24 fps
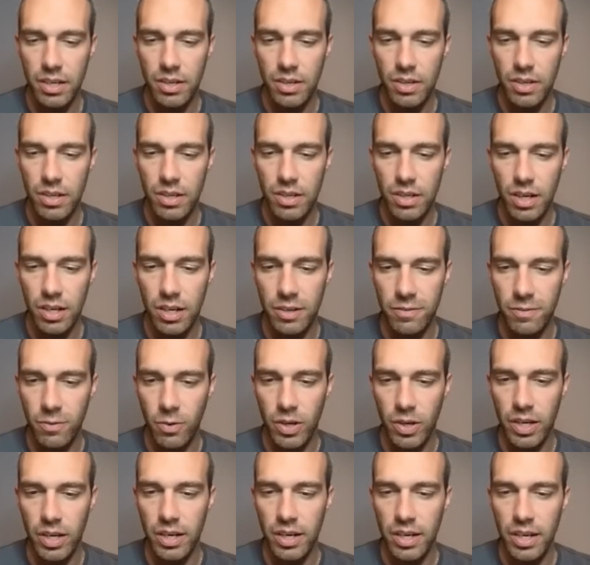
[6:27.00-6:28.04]

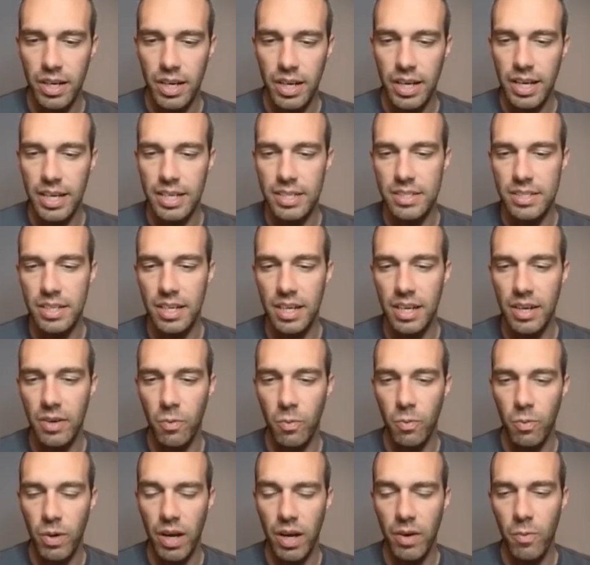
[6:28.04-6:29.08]
140 here, is
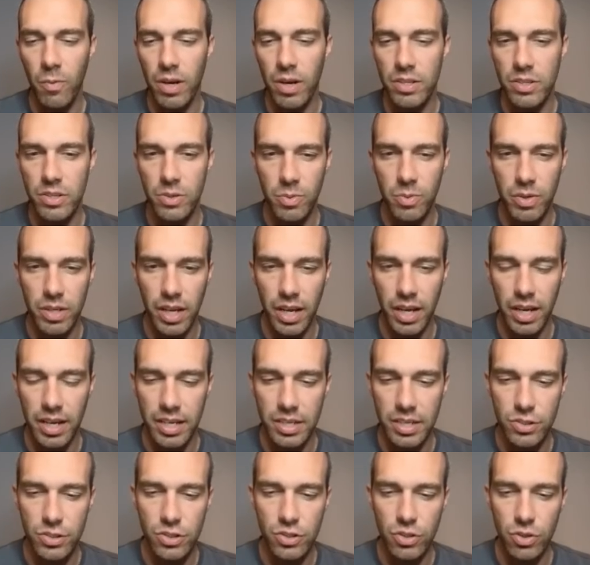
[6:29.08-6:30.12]
what I want to do one day
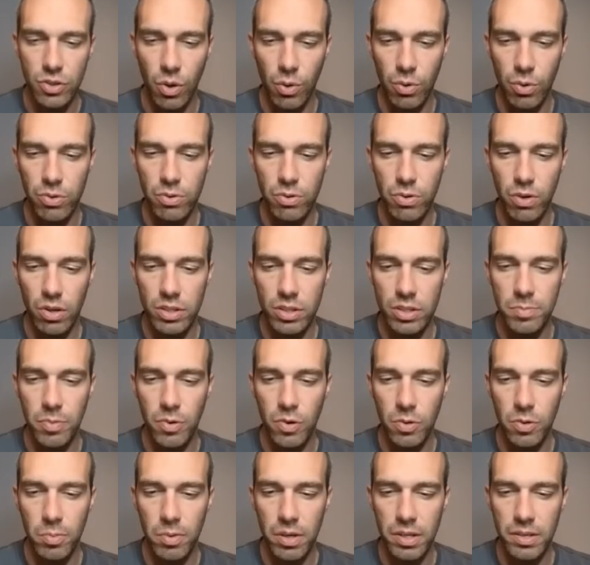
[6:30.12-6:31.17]
is just go through all these
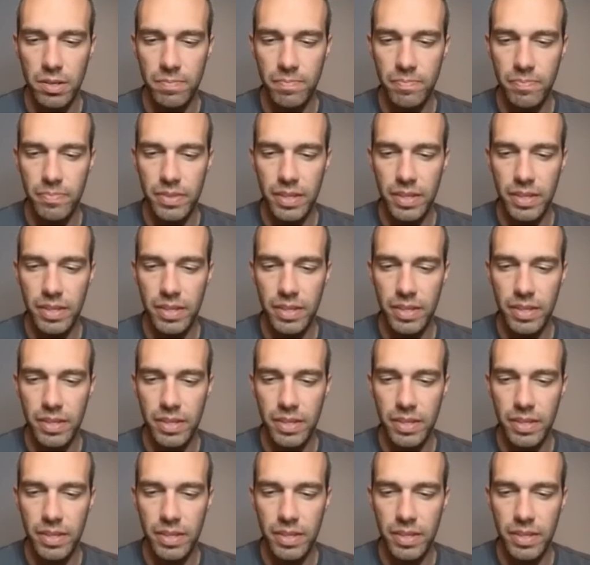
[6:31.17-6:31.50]
Pokemon